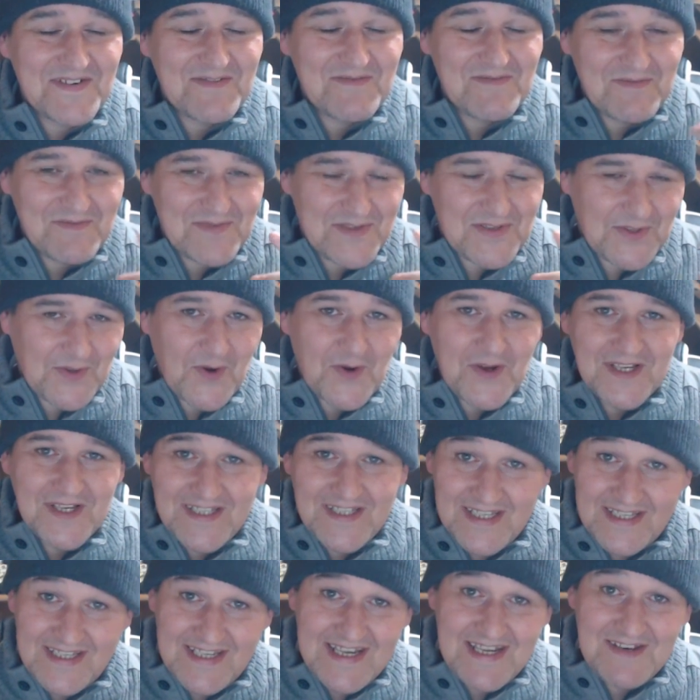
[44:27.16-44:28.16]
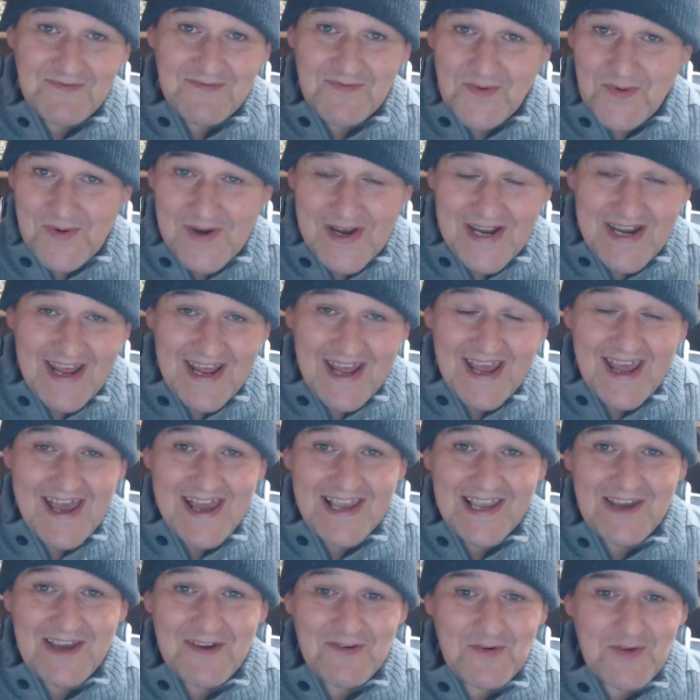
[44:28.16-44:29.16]
was talking to Dean. We were in a
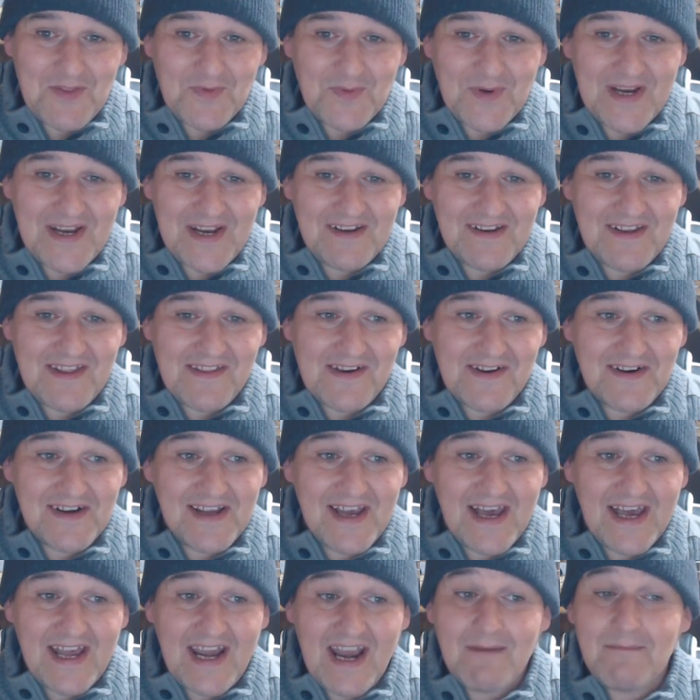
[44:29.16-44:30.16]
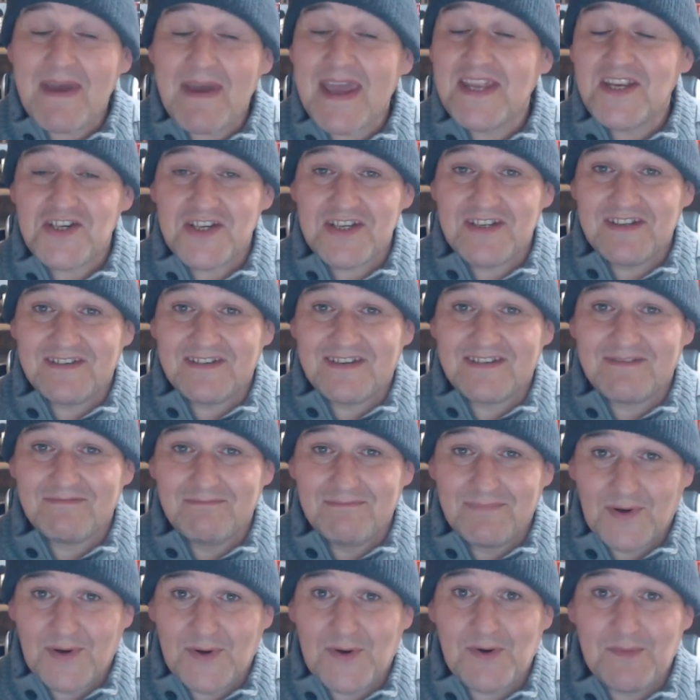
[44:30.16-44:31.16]
hangout with one another, and I mentioned
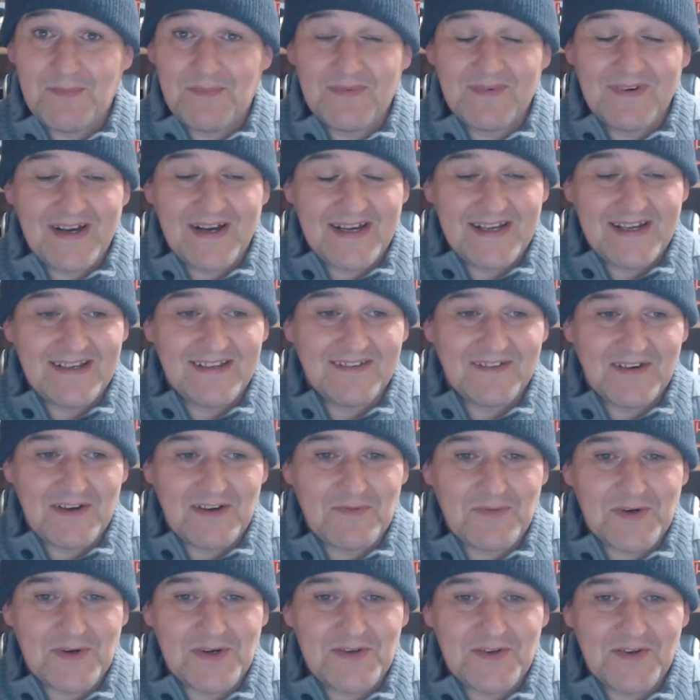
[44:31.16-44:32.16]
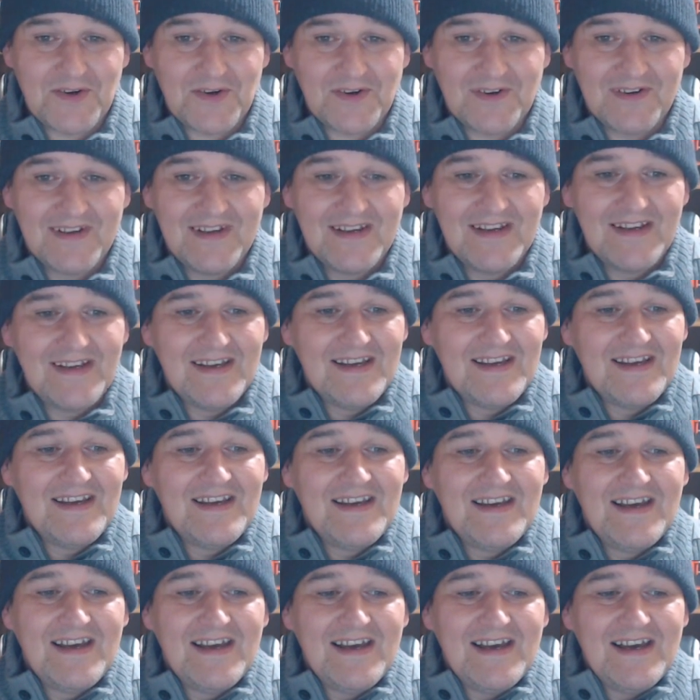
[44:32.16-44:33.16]
Bob and whatnot.
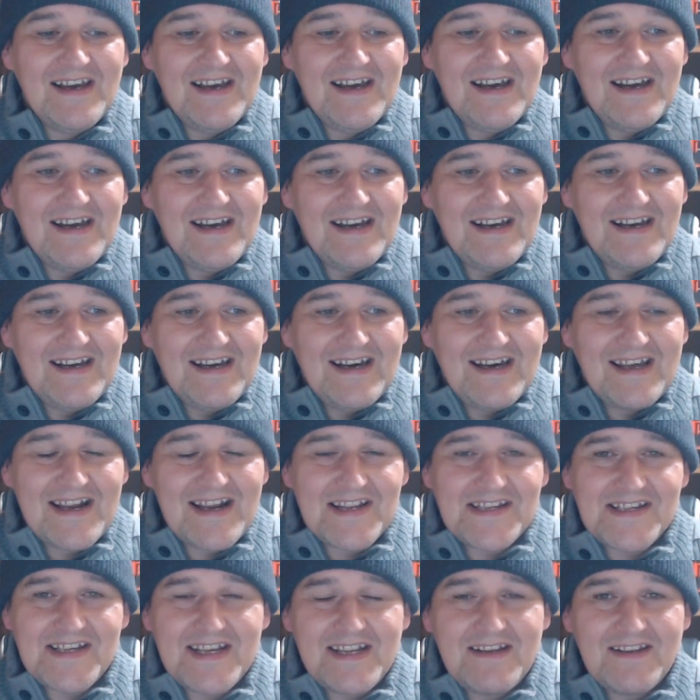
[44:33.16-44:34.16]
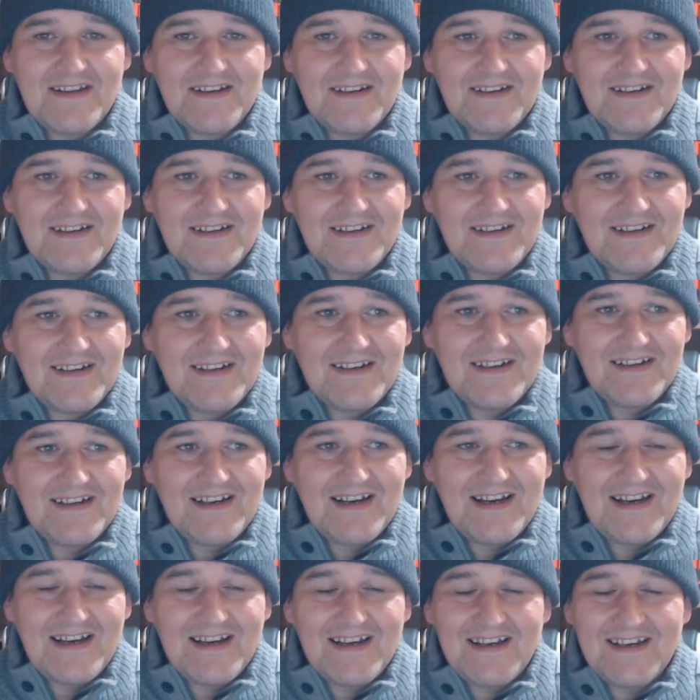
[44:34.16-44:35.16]
And I said,
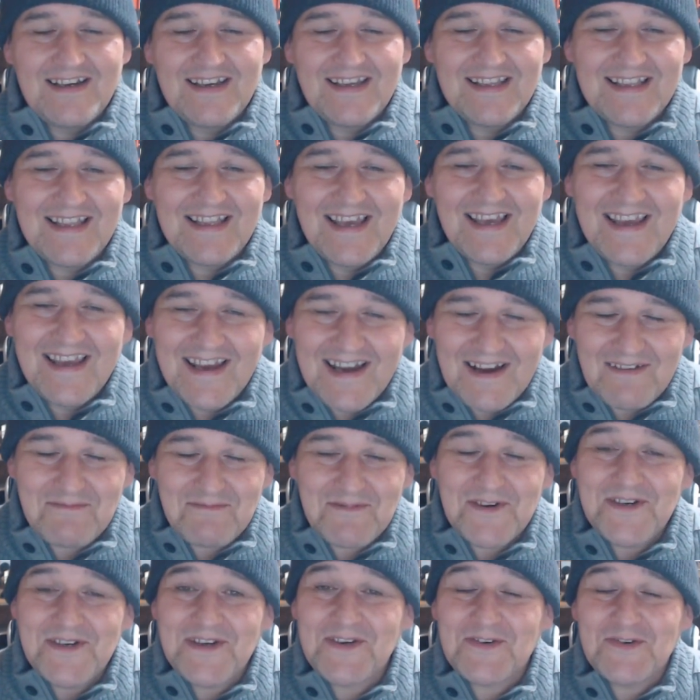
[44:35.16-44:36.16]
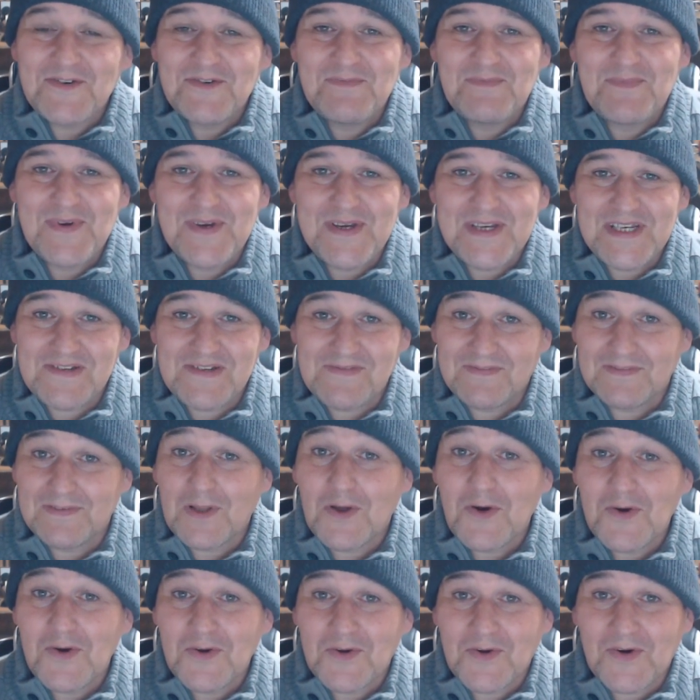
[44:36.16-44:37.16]
I'm going to go and put his
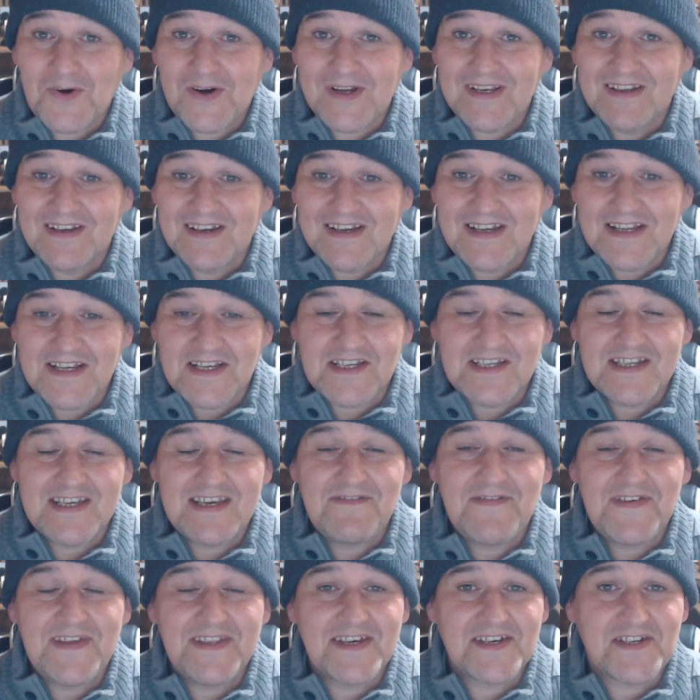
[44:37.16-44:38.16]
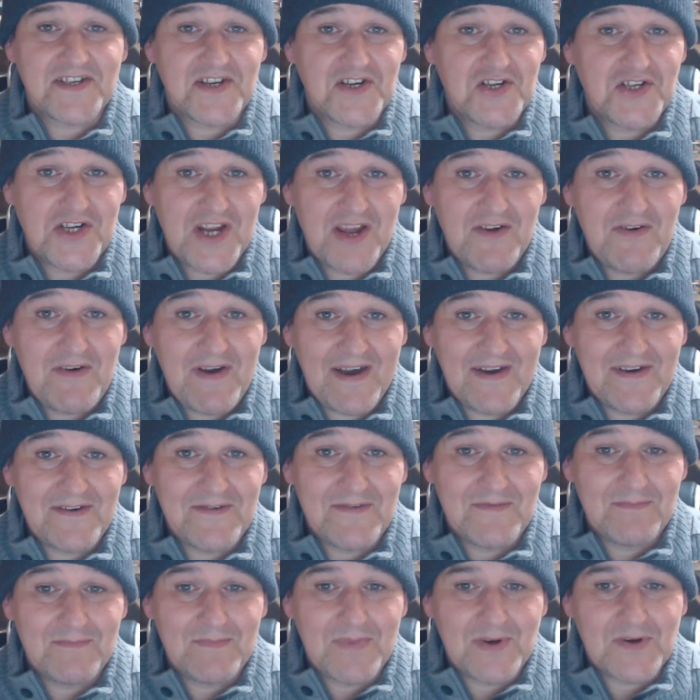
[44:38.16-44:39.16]
vlog on and see if he does a shout
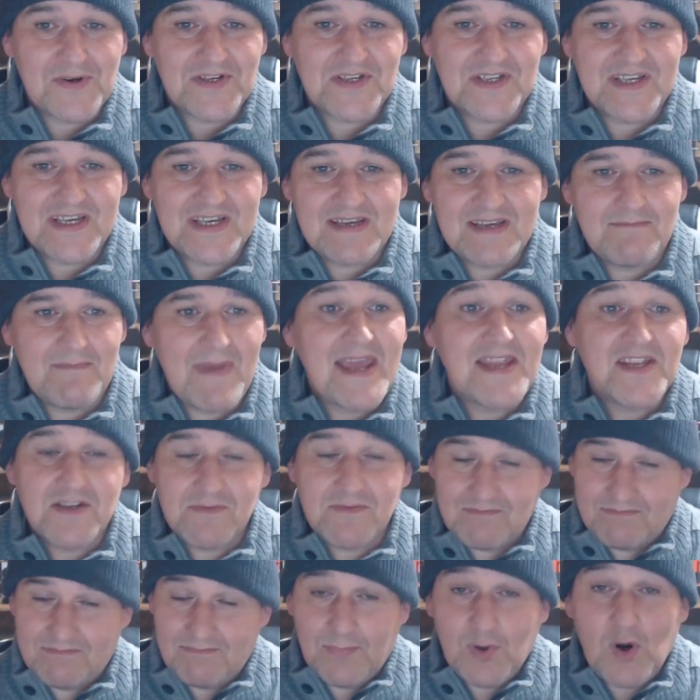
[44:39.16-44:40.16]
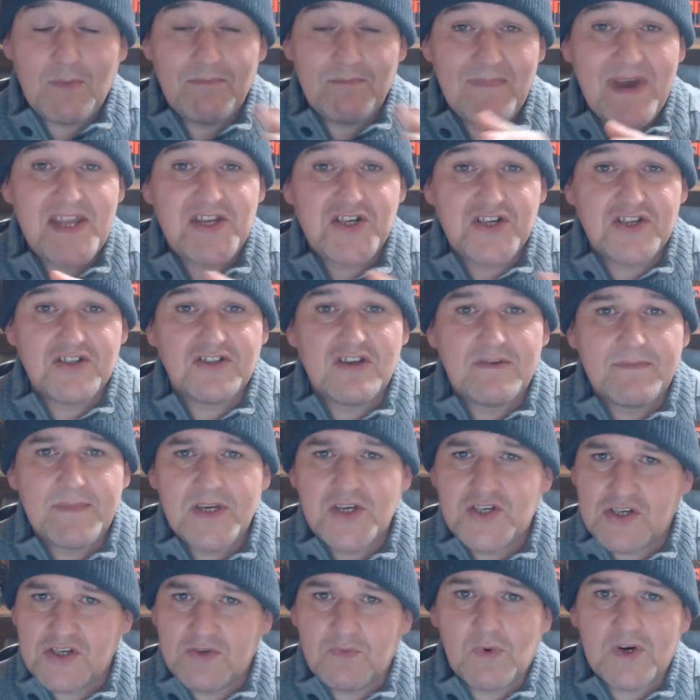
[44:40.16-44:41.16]
out, because Bob mentioned to me
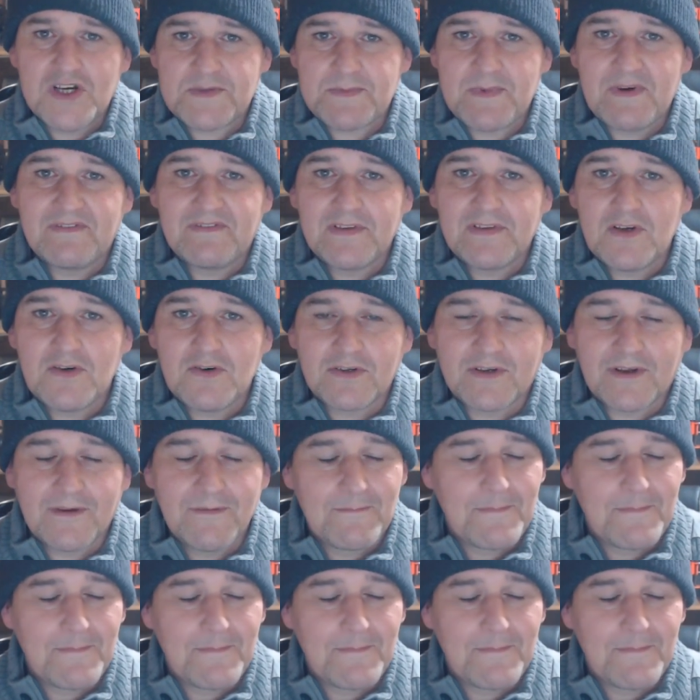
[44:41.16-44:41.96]
he should watch my vlog.